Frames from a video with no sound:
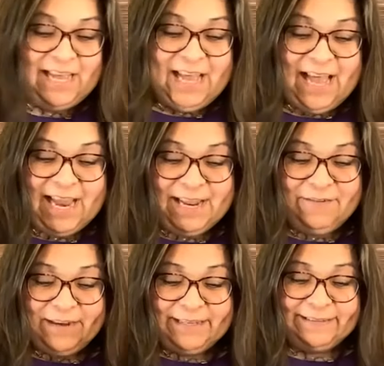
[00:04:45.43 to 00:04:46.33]

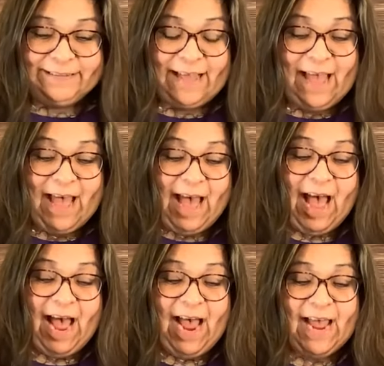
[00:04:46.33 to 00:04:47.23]
Anyways,
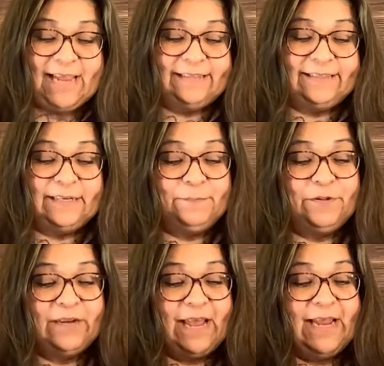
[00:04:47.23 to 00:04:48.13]
I didn't
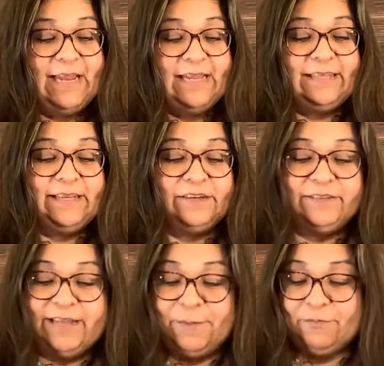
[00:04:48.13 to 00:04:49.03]
put any tear
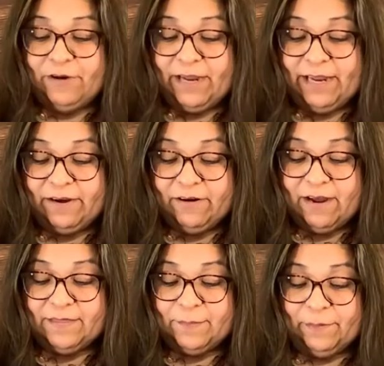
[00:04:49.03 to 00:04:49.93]
tape right here
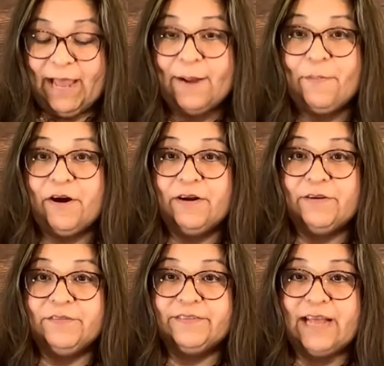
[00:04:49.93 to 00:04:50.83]
on the black part
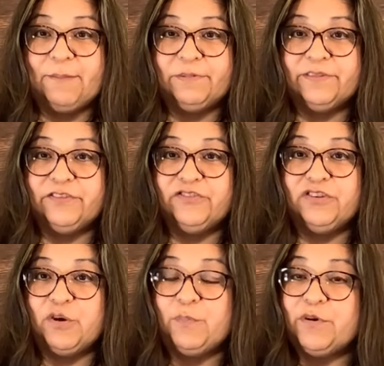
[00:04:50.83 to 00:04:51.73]
of this composition
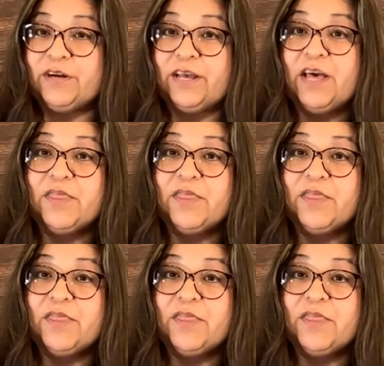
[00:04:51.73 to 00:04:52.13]
notebook.